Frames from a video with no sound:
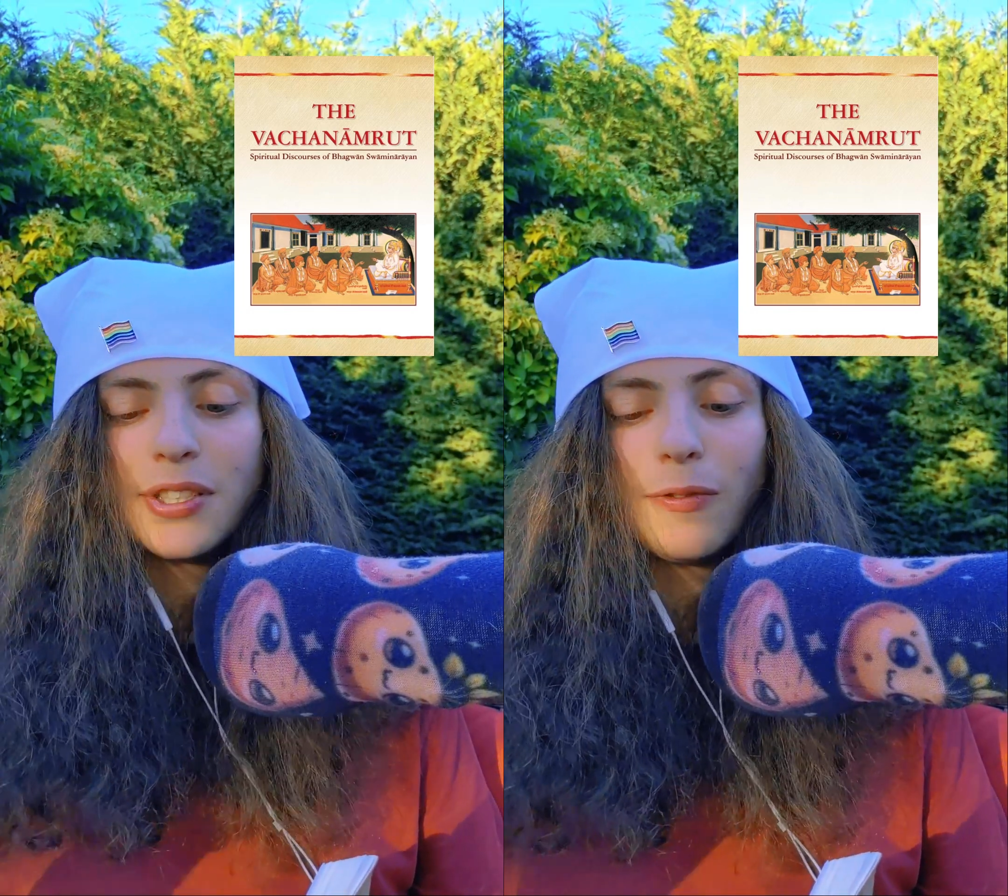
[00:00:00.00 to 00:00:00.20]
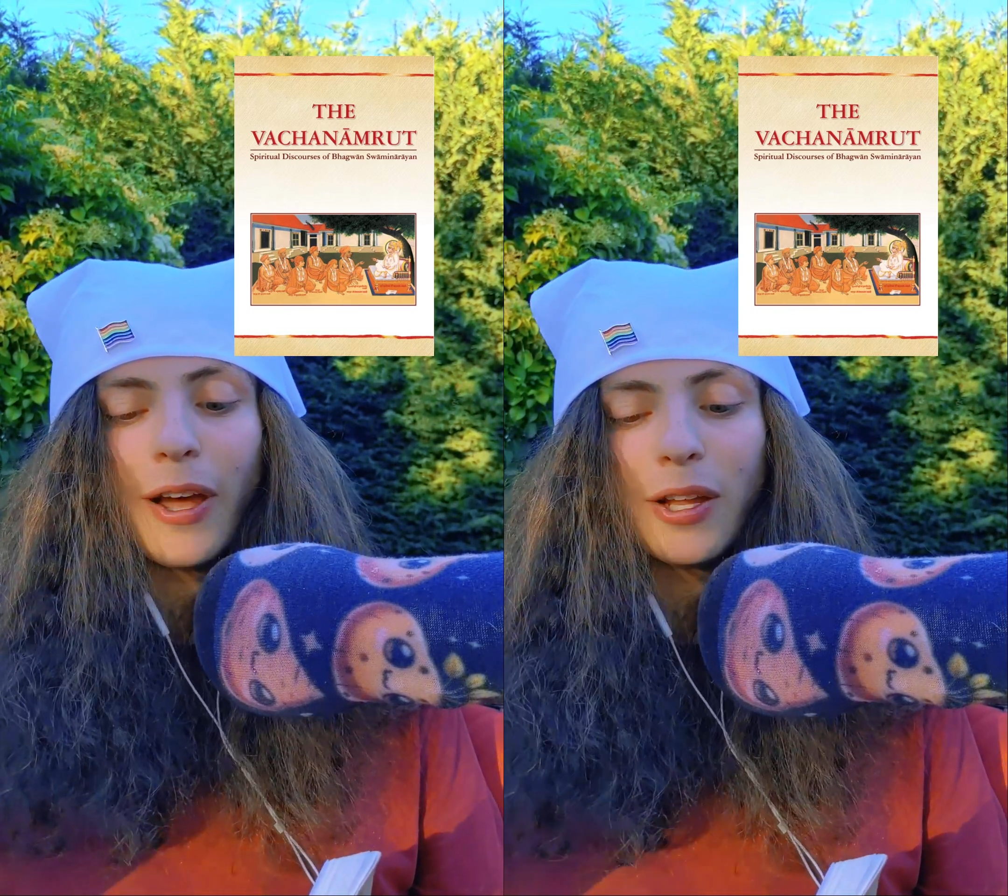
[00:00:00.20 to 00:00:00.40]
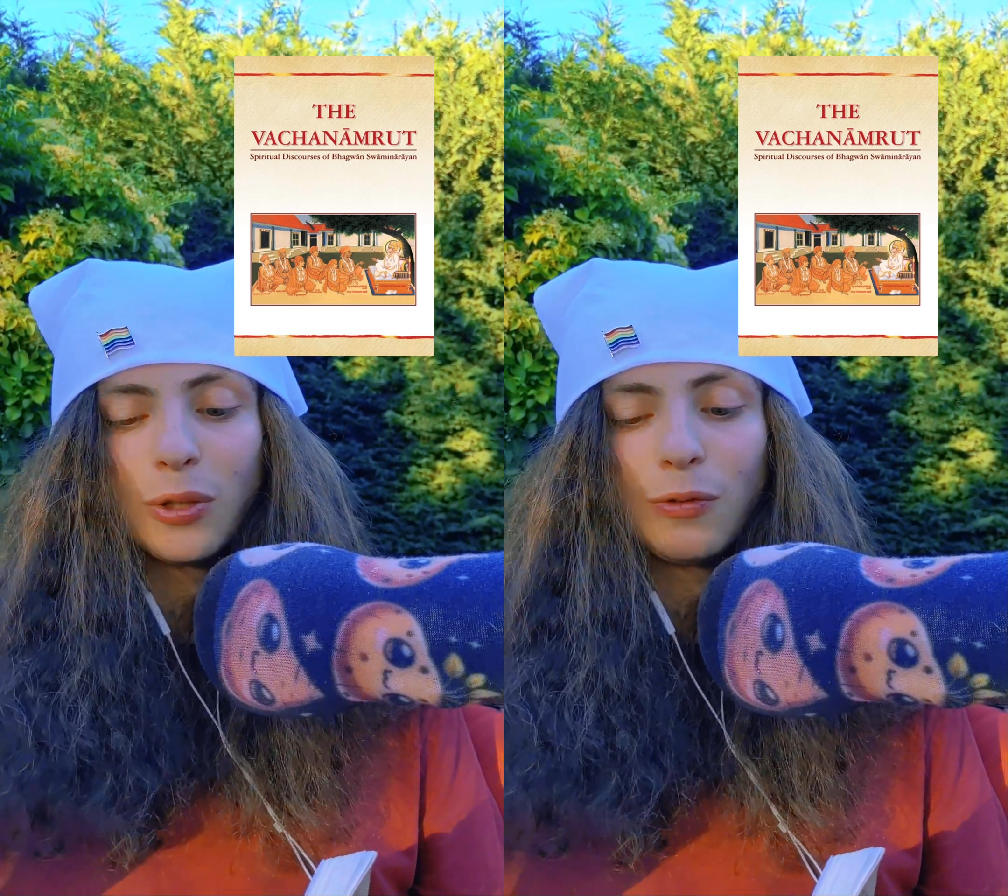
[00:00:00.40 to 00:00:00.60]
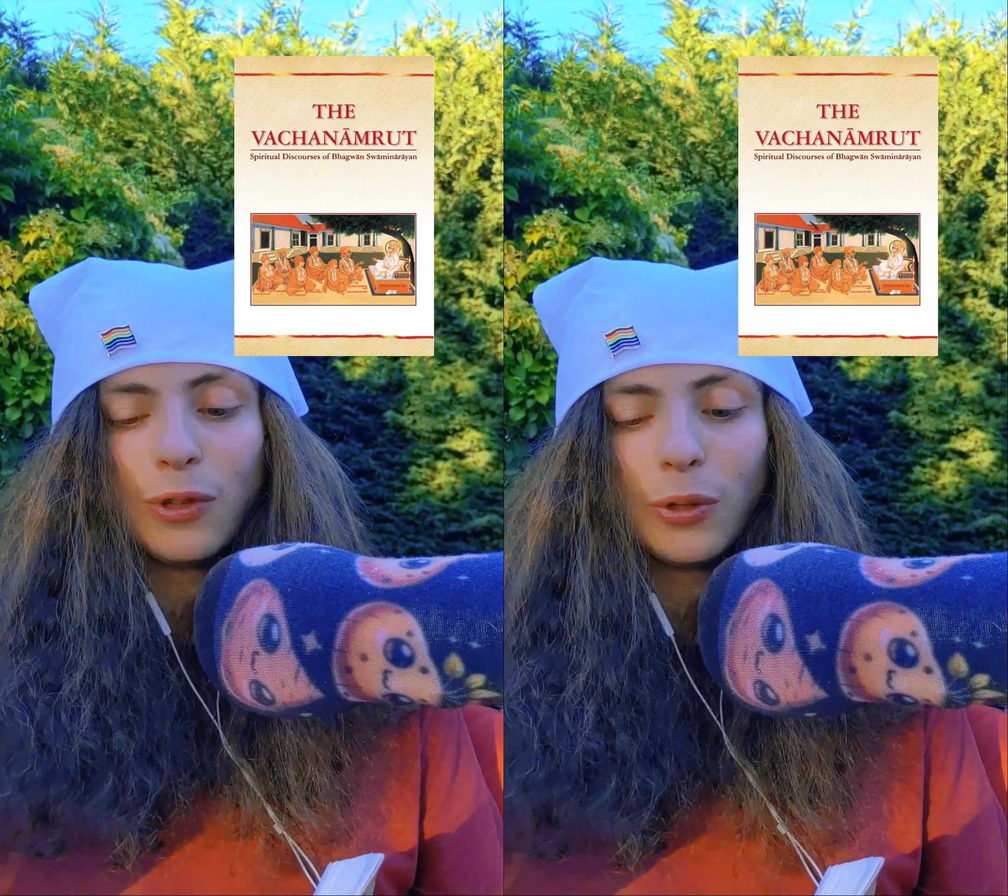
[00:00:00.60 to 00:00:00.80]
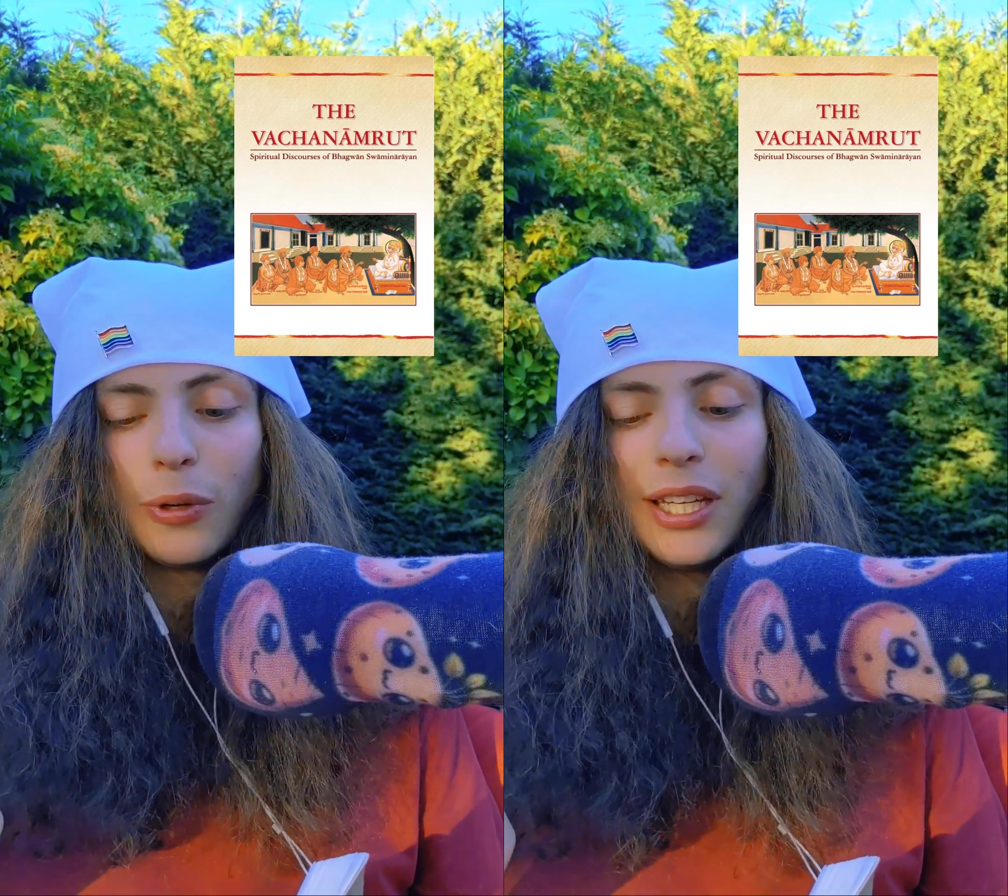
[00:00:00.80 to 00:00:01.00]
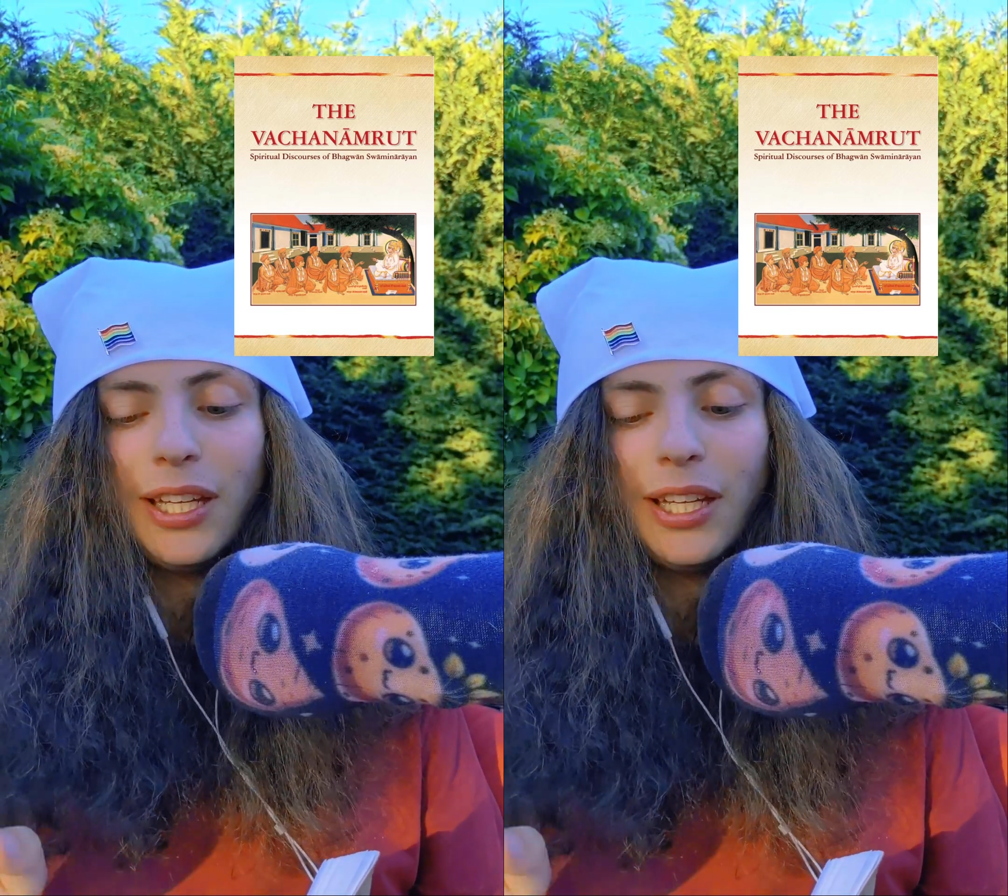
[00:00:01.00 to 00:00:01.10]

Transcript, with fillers: of vital fluid